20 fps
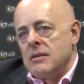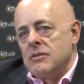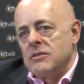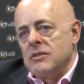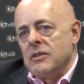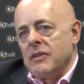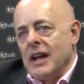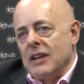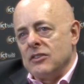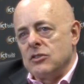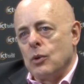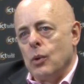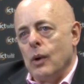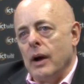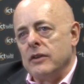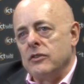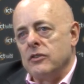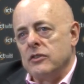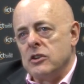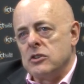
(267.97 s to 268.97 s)
So that's
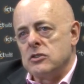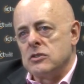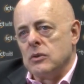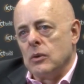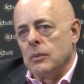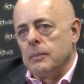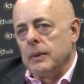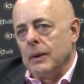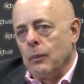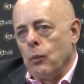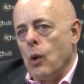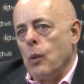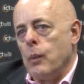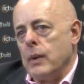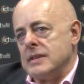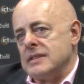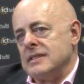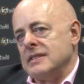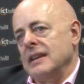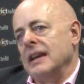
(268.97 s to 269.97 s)
quite traditional. But what
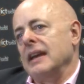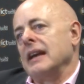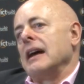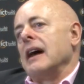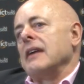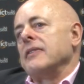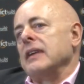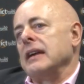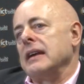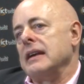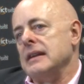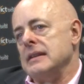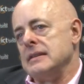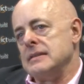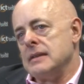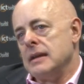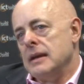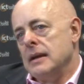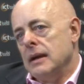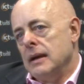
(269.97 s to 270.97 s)
we're seeing, I think,
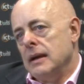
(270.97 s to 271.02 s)
is